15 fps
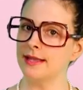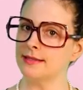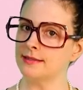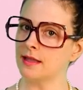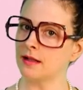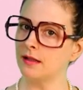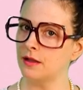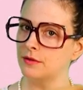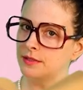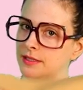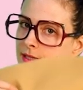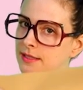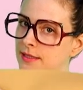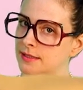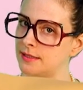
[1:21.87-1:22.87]
is the
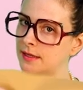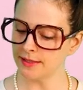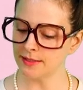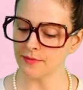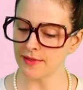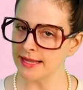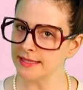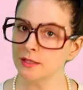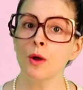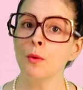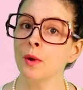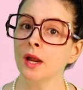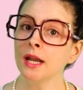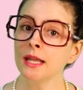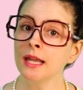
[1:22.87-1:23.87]
closest, so that's the one
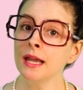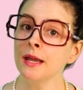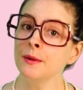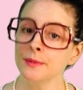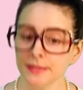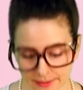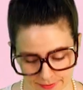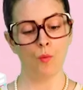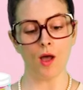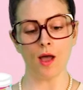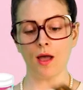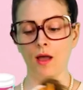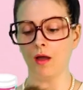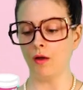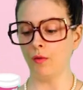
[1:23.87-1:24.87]
we're gonna use. Woo!